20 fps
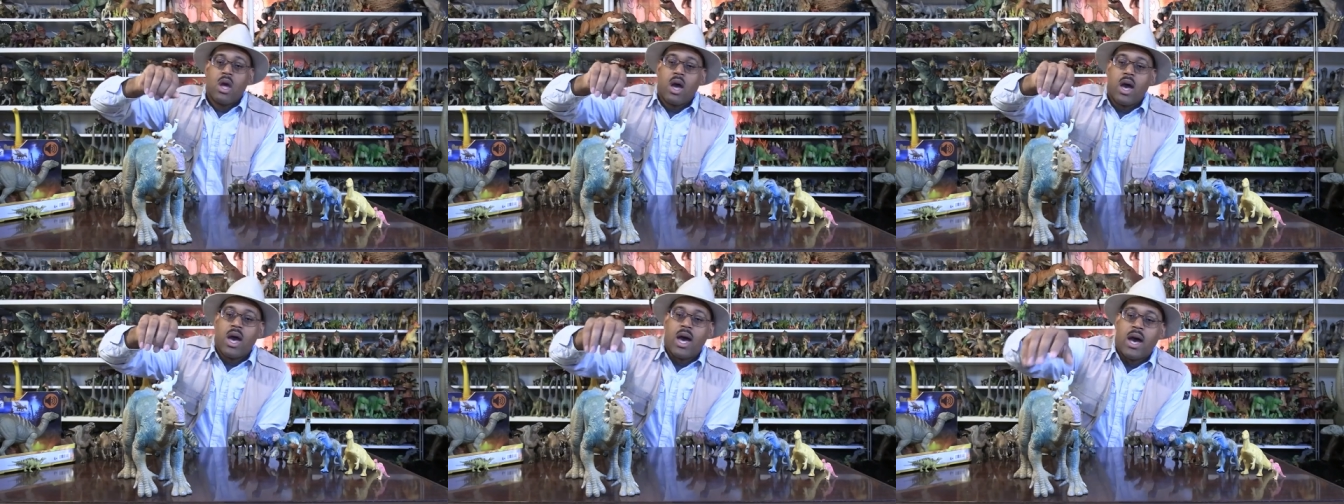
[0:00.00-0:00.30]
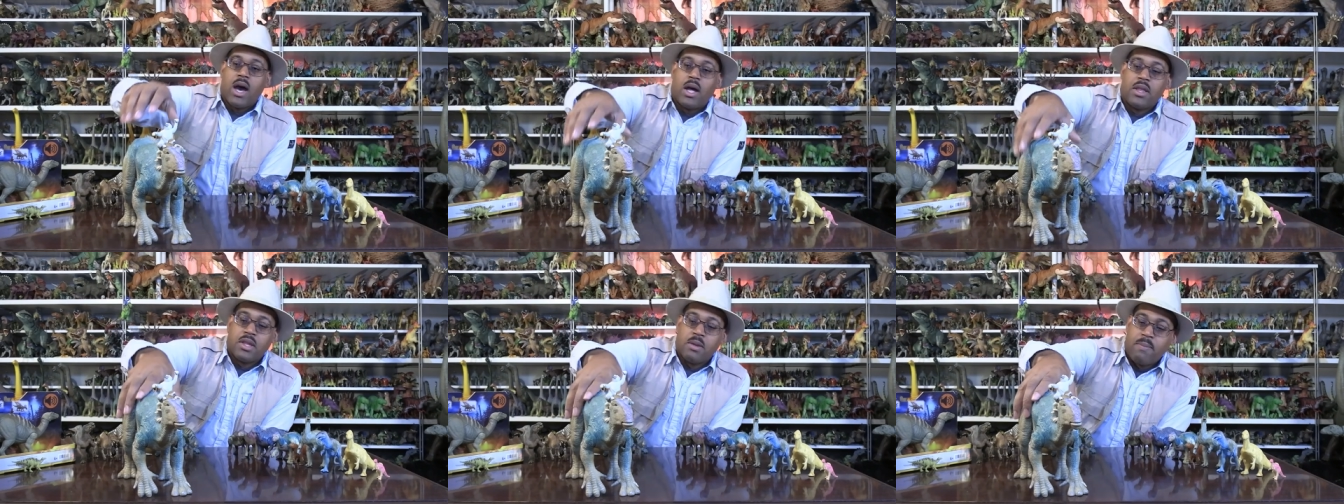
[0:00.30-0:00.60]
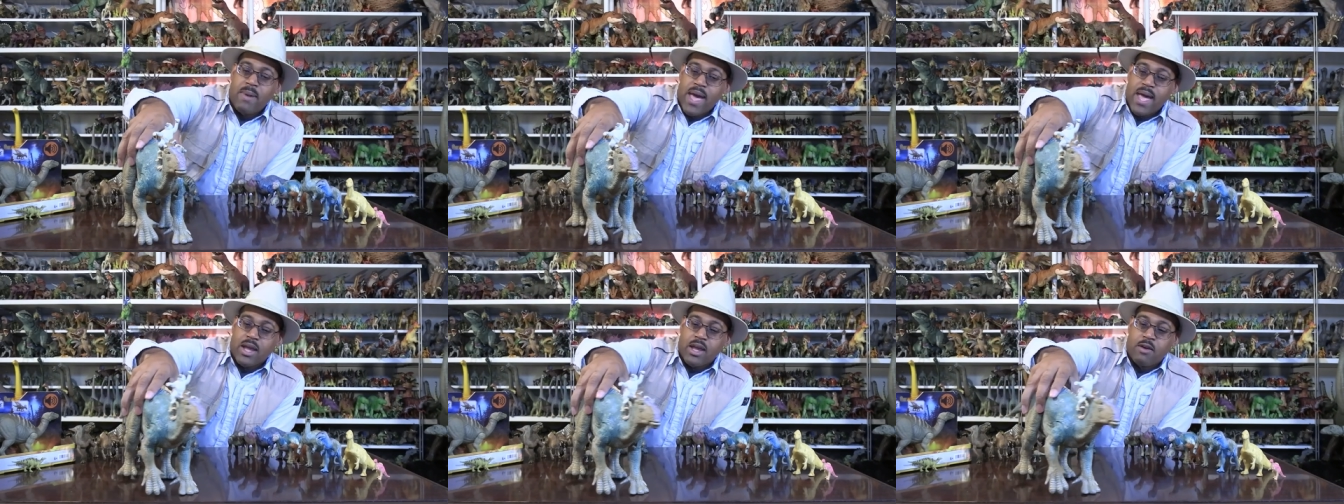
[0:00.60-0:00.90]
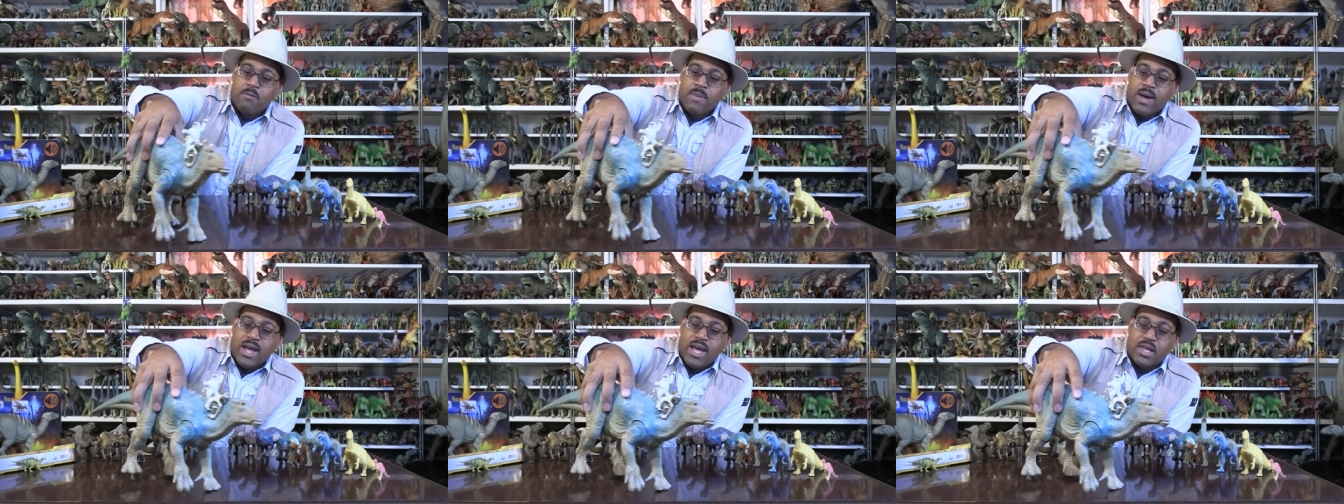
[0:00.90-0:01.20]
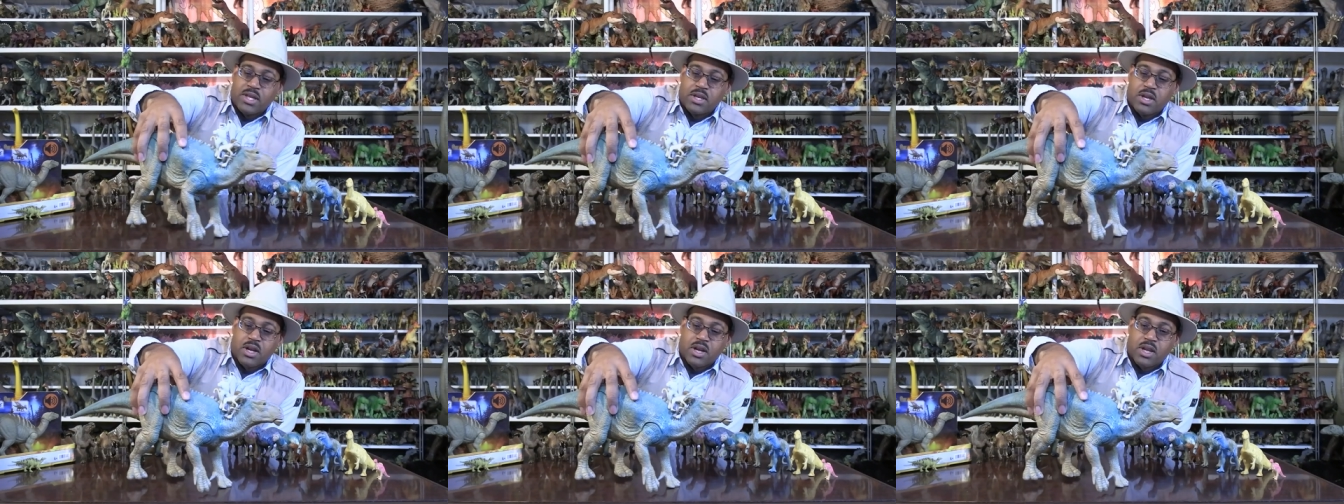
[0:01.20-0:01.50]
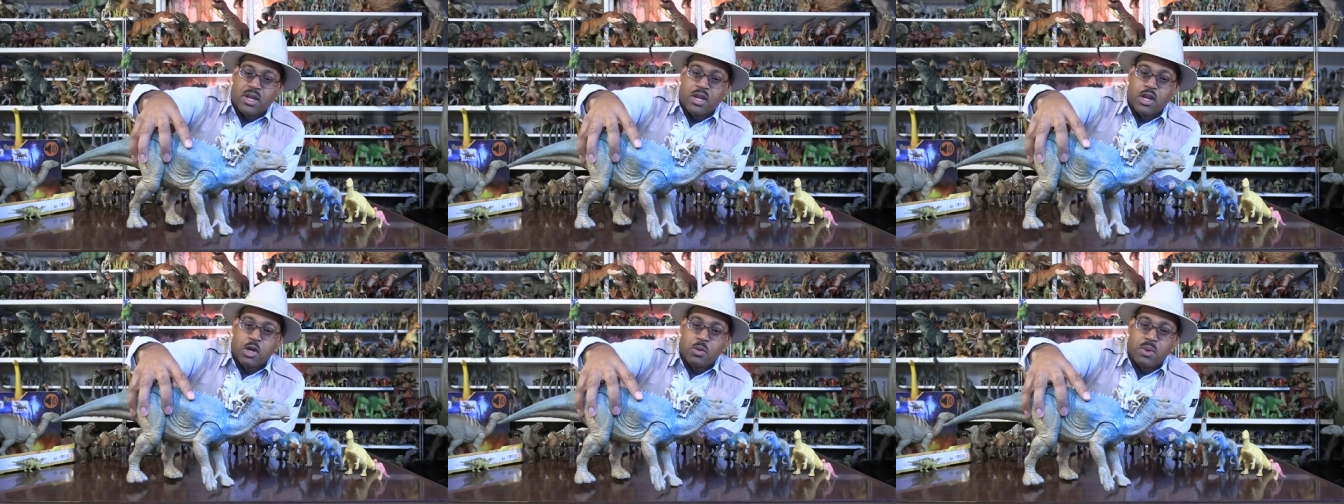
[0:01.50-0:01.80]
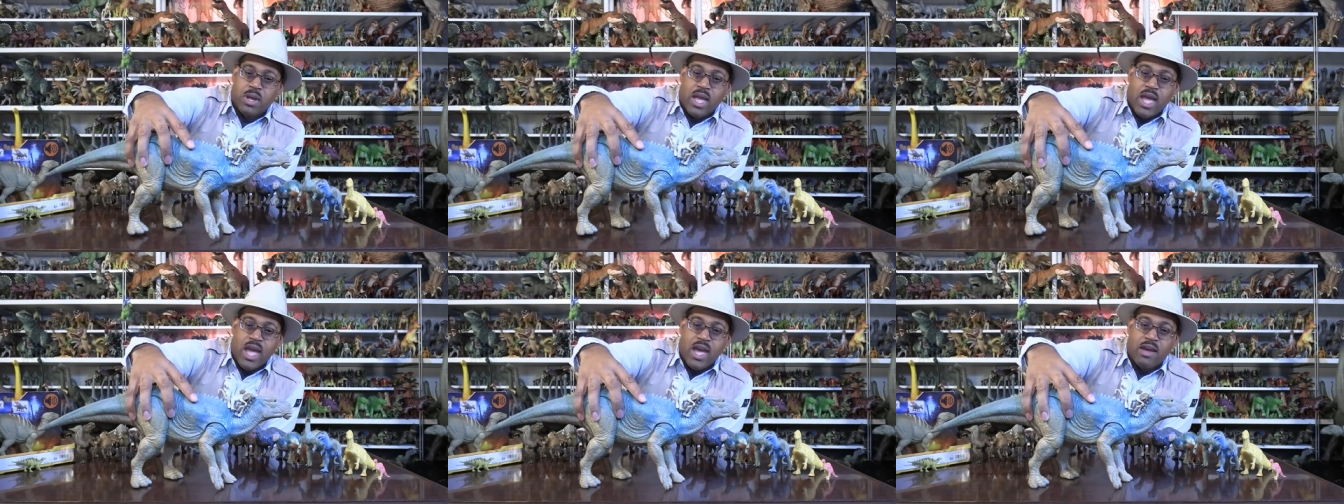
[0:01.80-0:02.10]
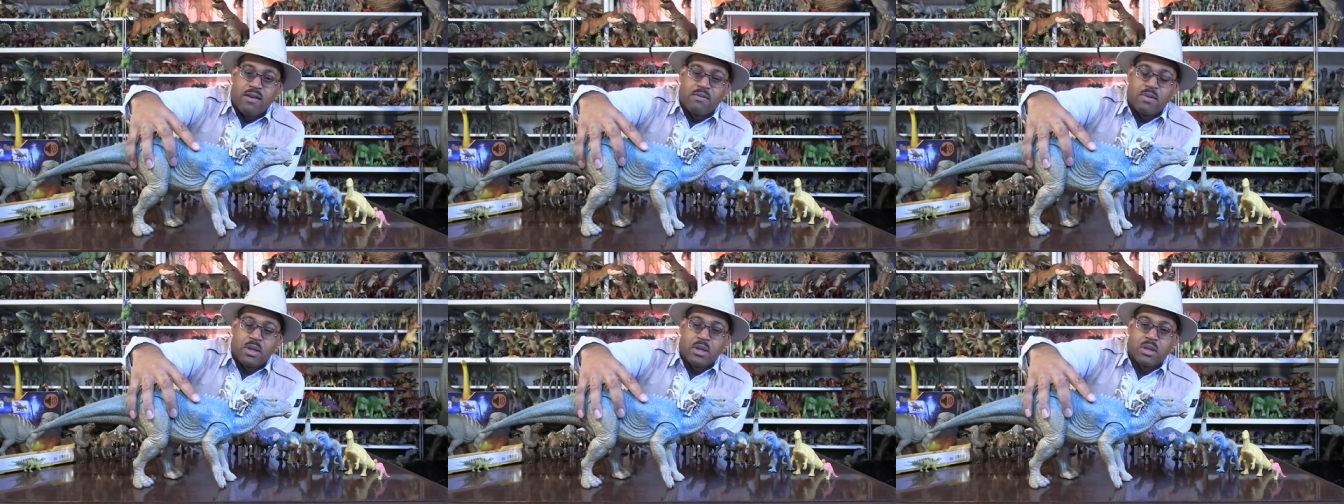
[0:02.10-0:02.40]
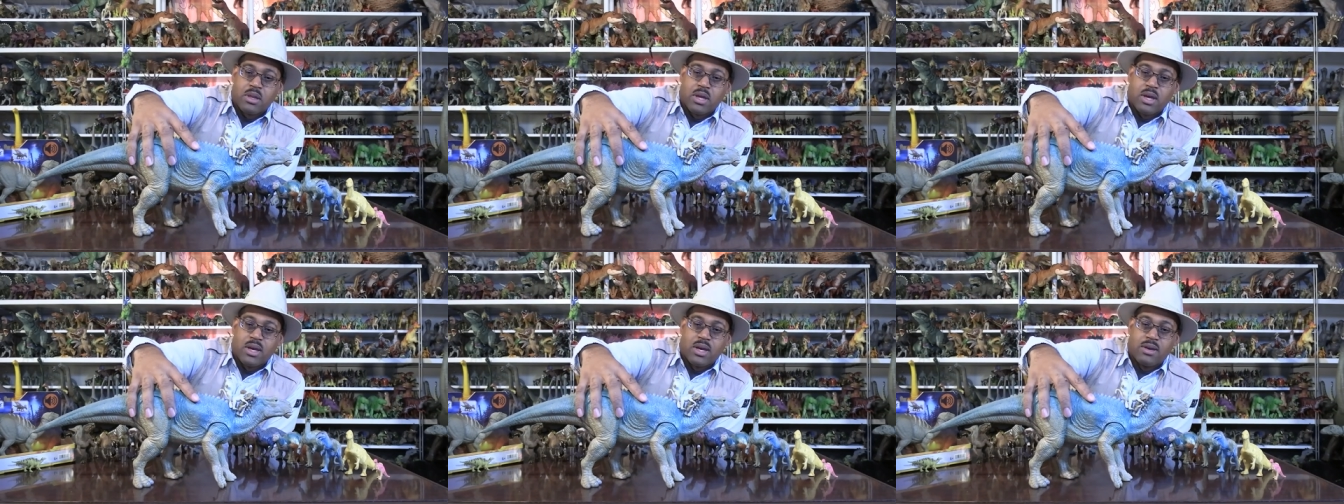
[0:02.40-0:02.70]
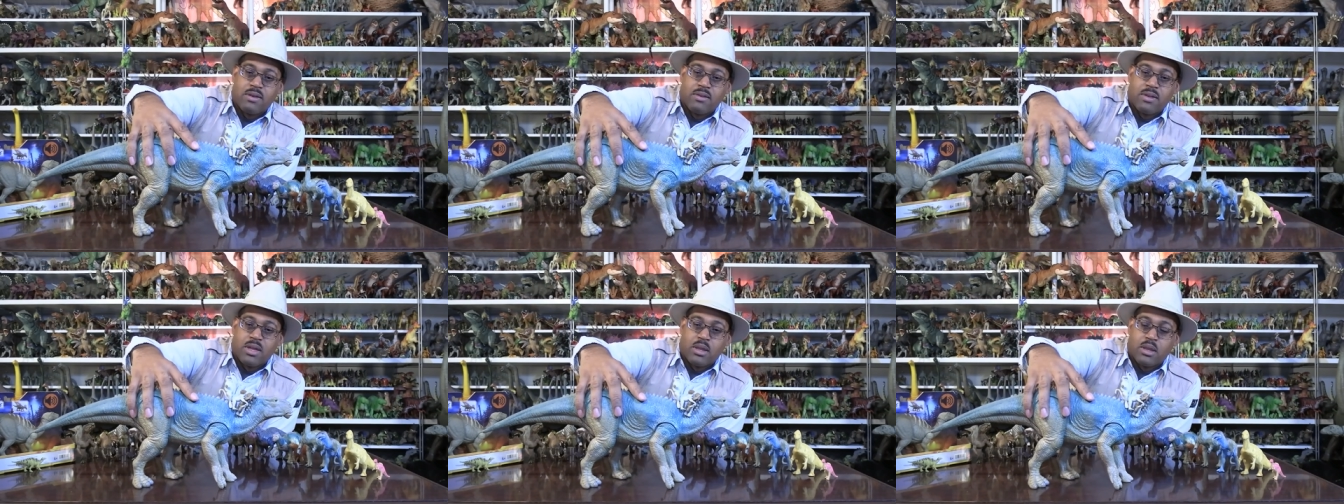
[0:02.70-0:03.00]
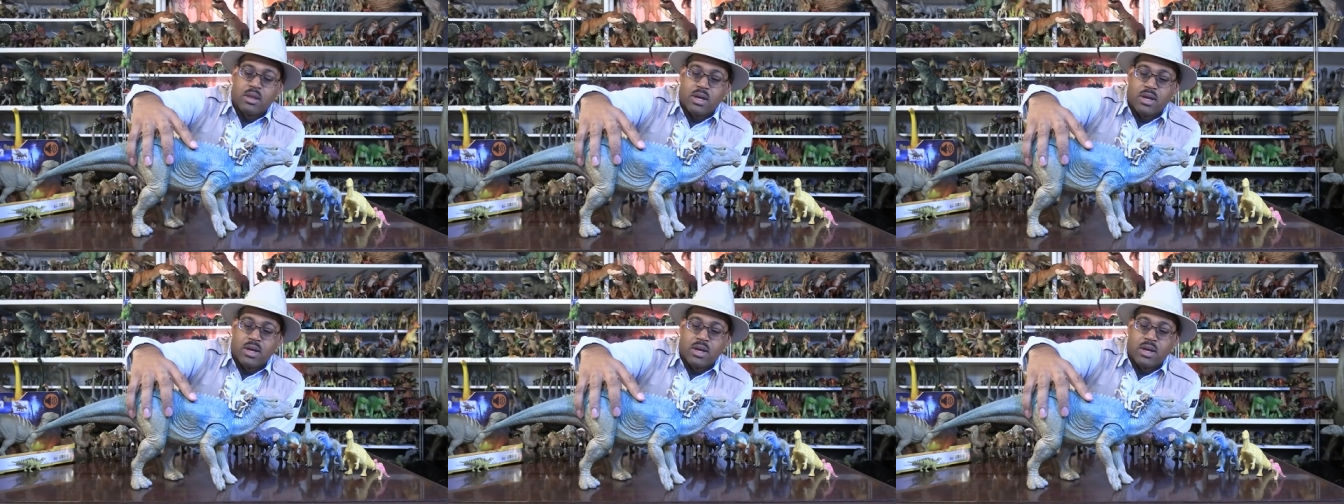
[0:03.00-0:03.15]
Uh, on the back of my Aladar here, we have his uh, his